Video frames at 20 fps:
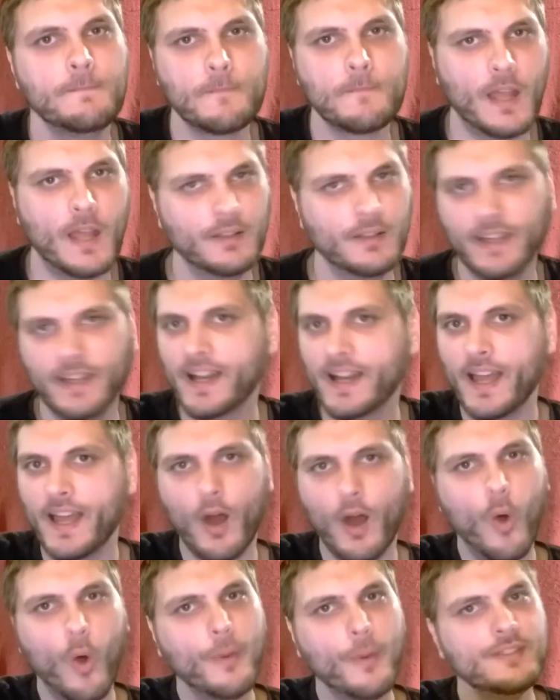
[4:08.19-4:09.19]
And like I
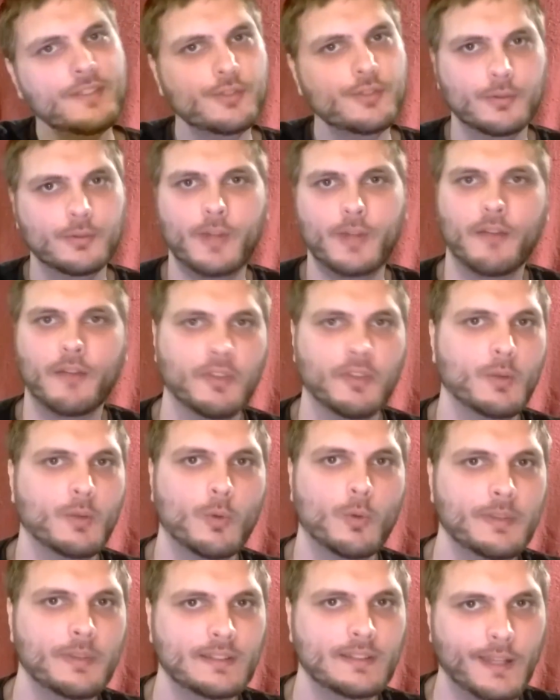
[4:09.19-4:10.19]
always do, everything
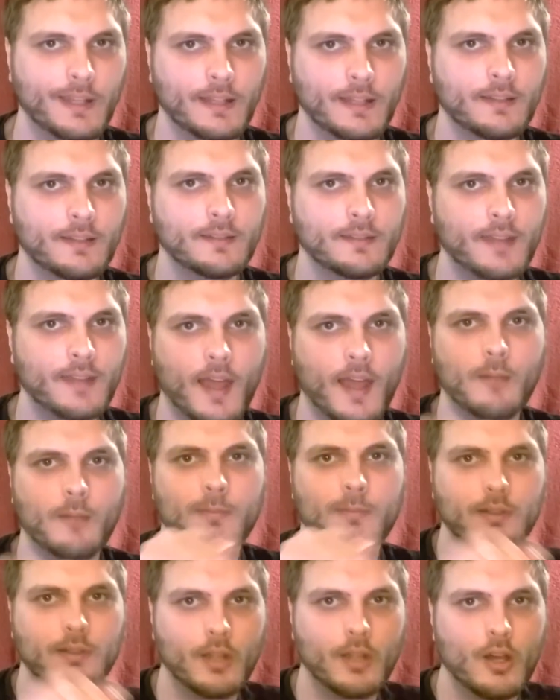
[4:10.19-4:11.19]
will be linked down
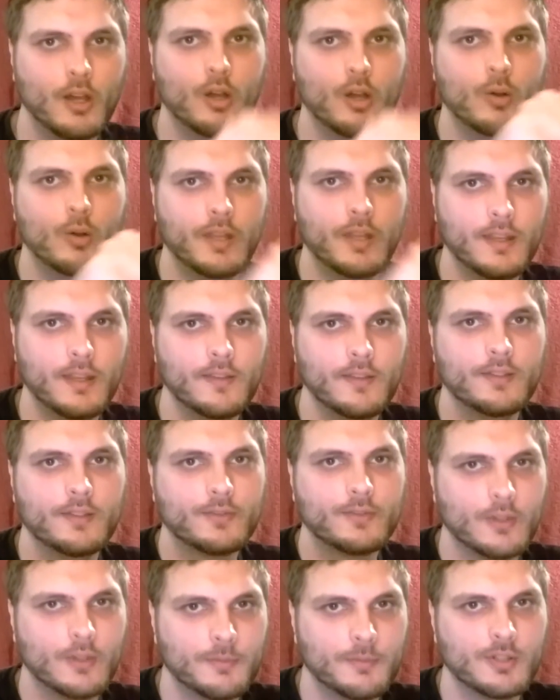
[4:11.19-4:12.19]
below in the
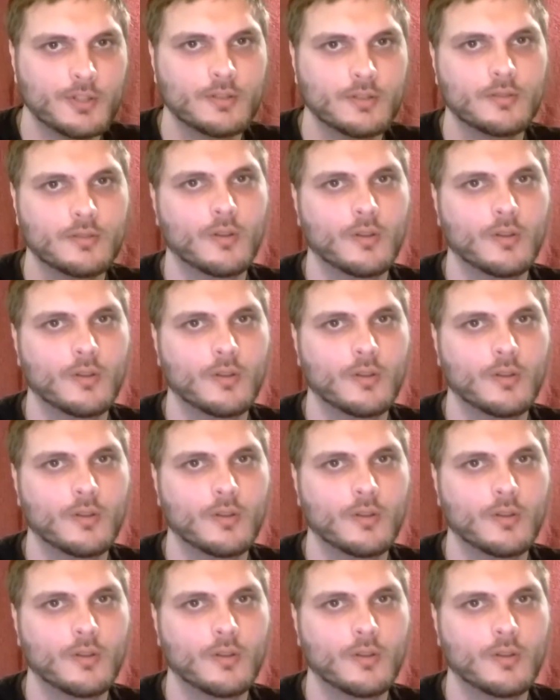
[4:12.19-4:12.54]
description.